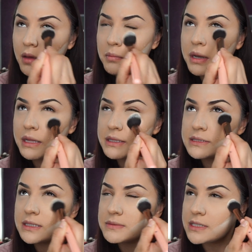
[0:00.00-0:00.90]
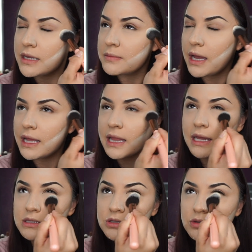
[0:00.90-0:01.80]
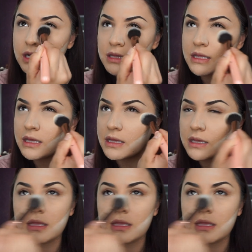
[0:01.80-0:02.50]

but at the same time I like to kind of